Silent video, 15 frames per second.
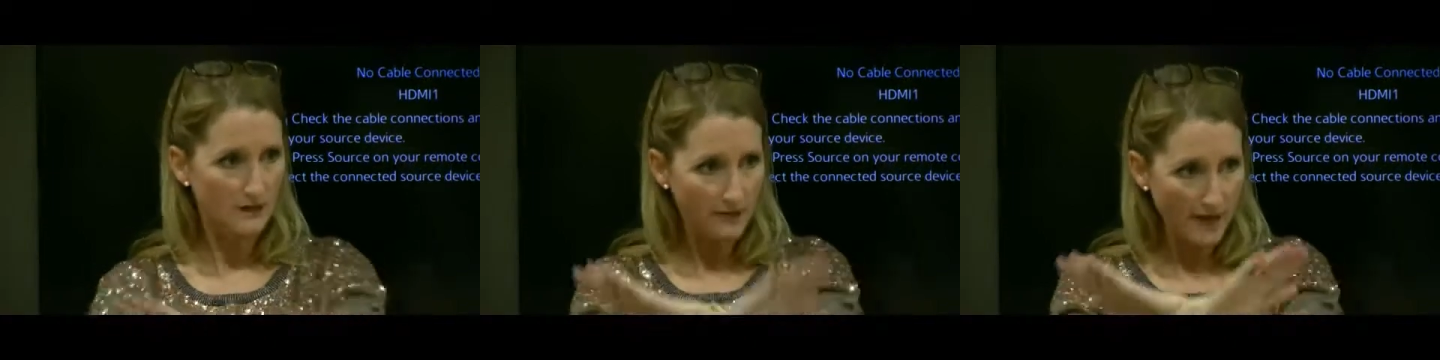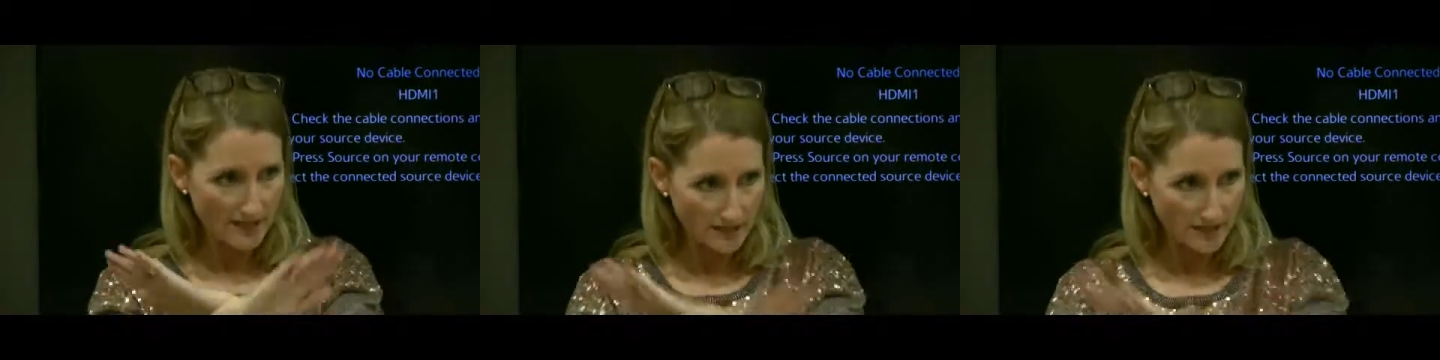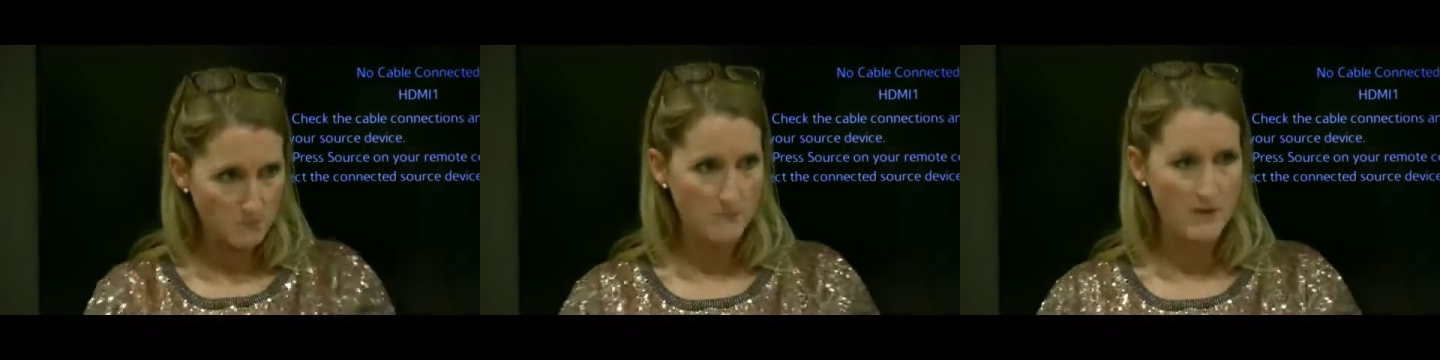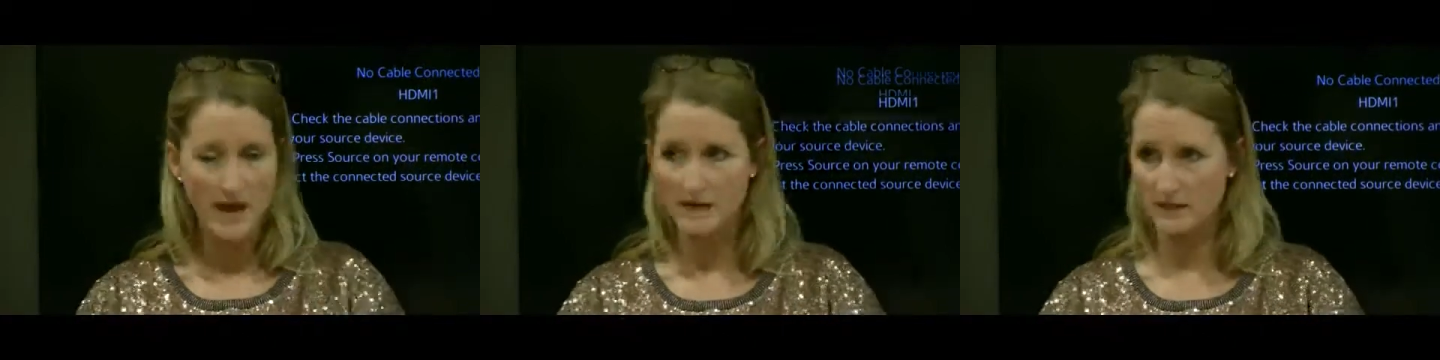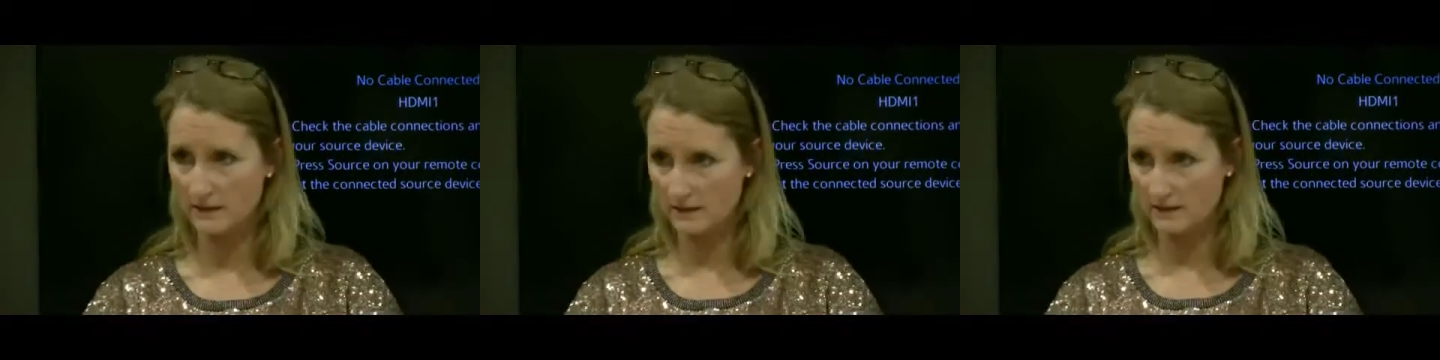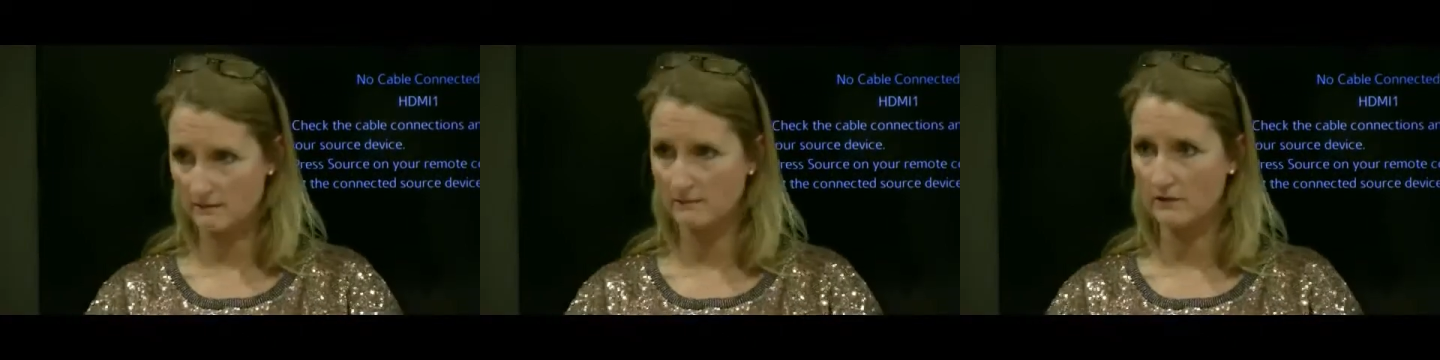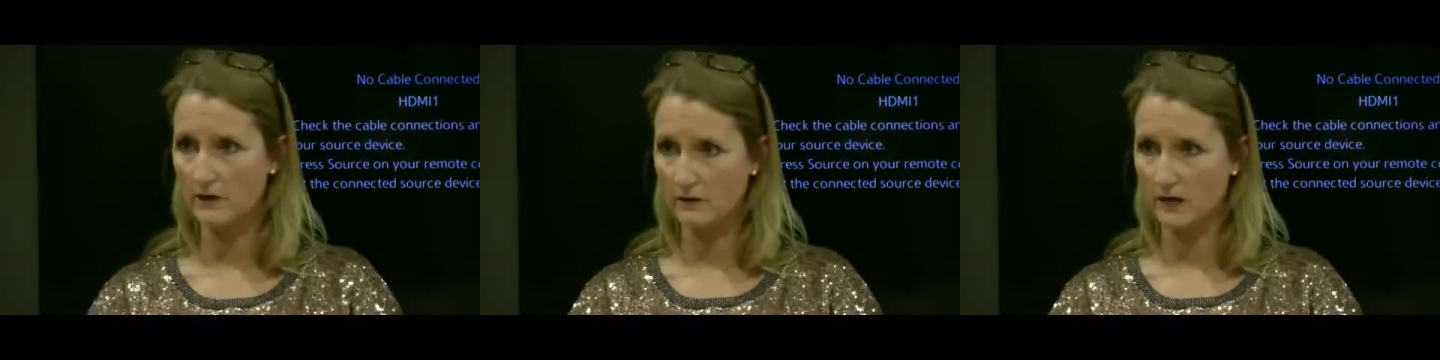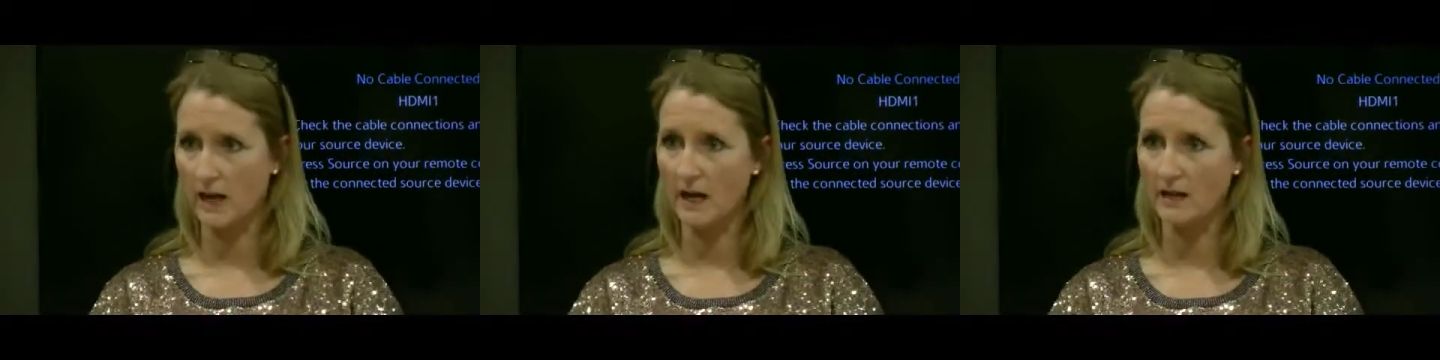That's the base.
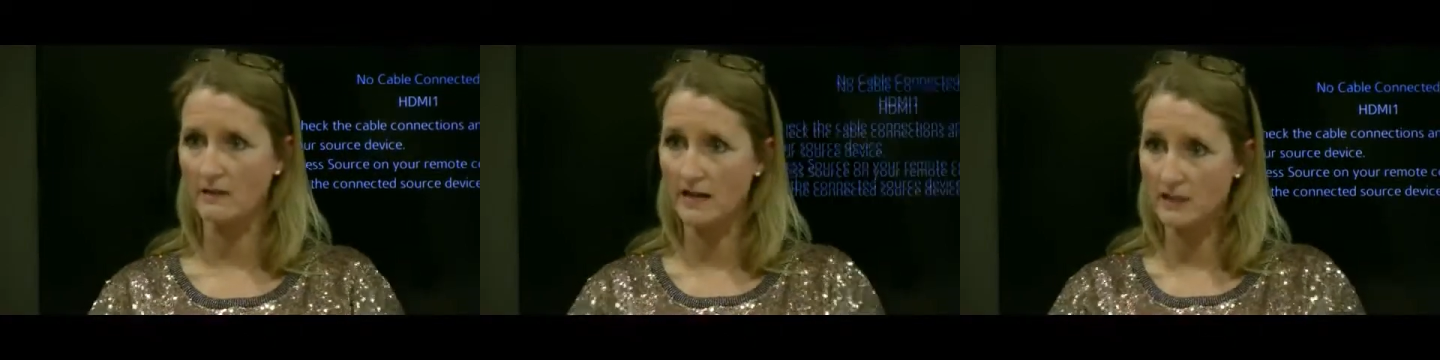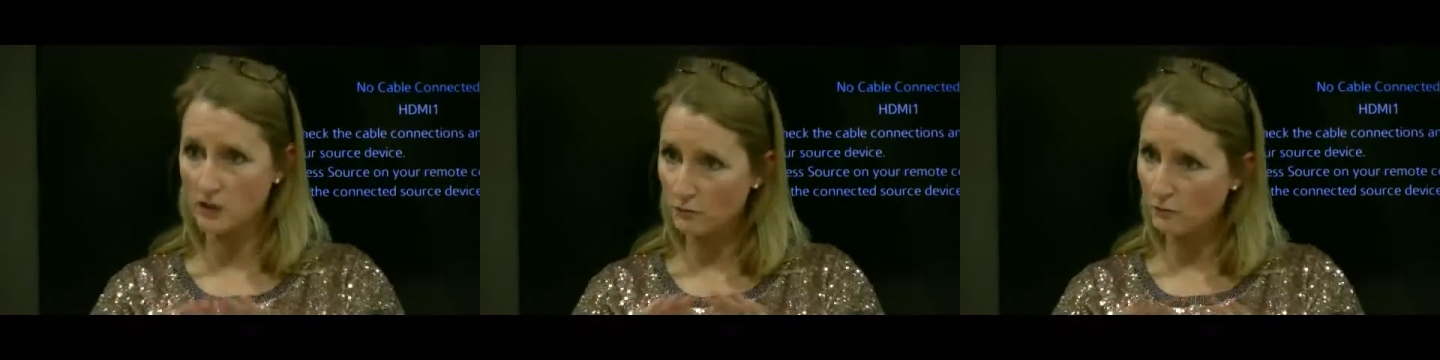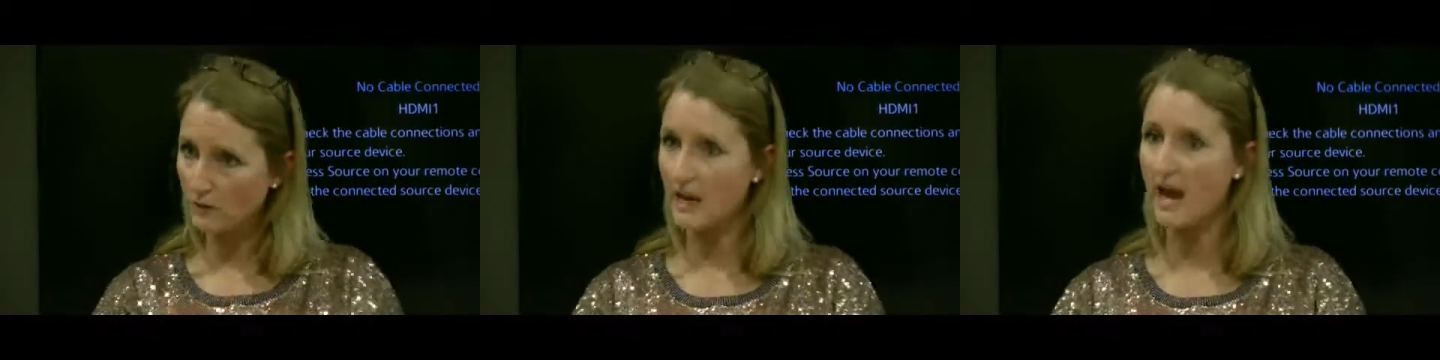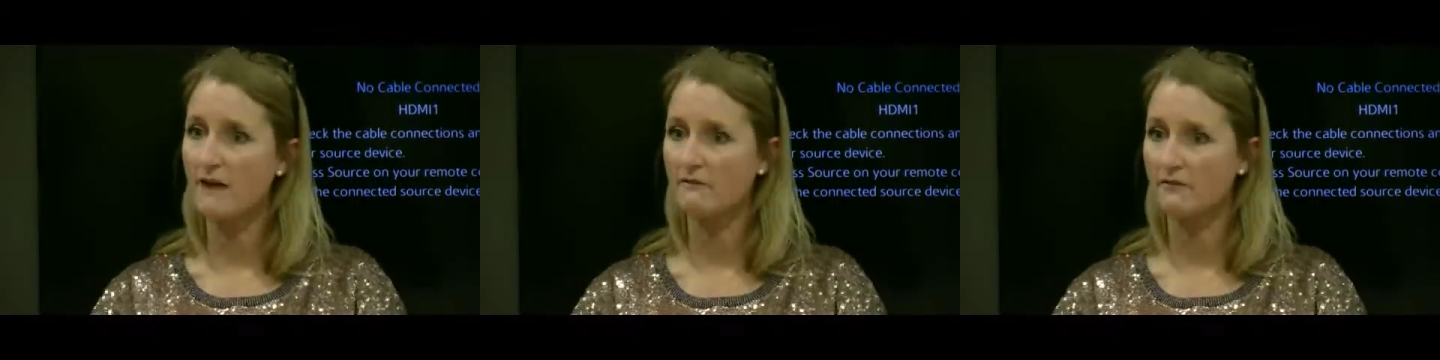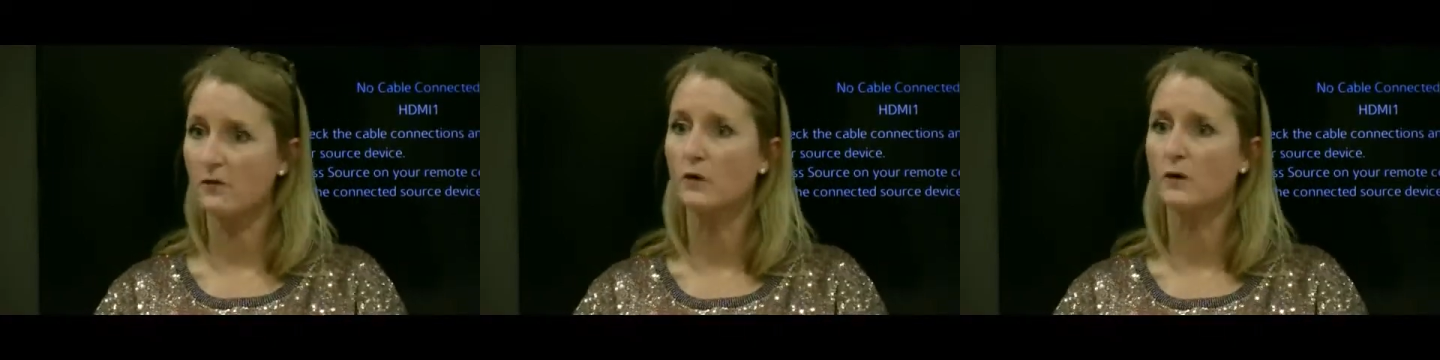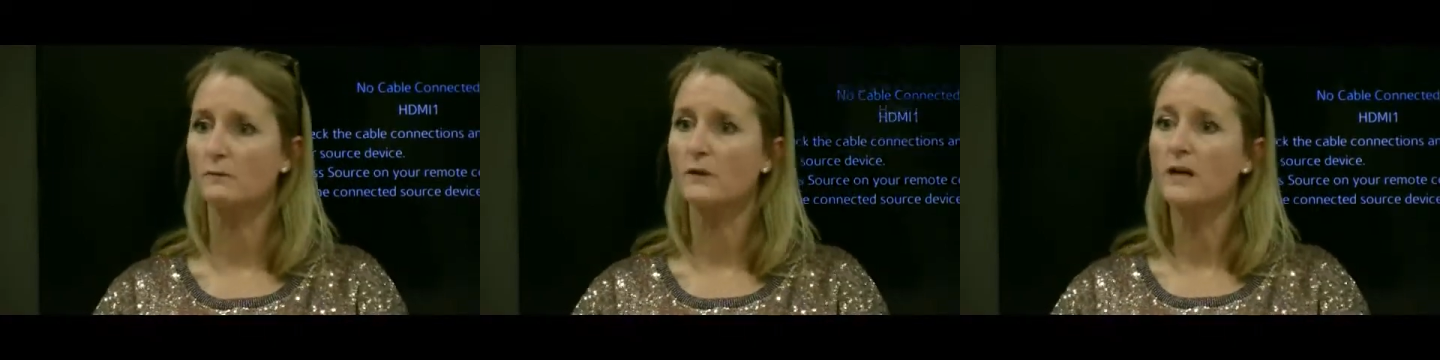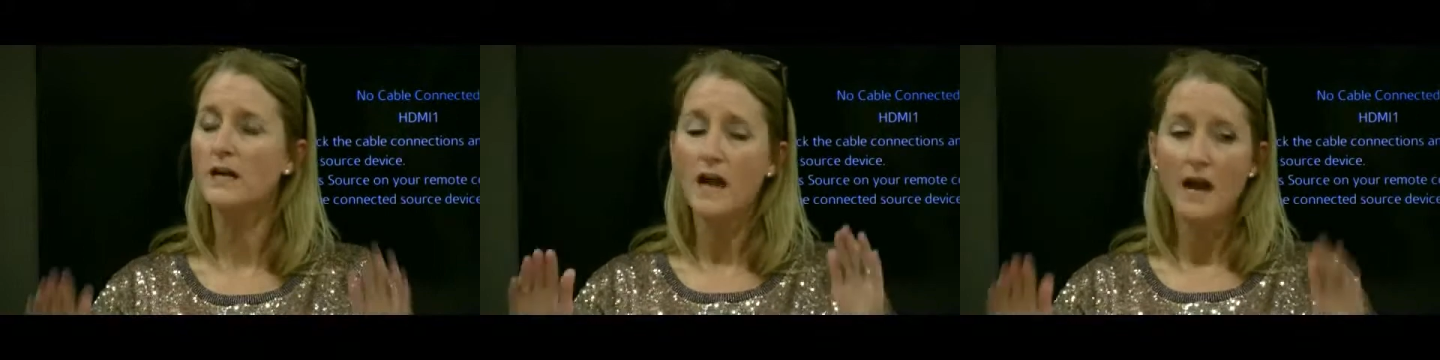Okay, that's your platform,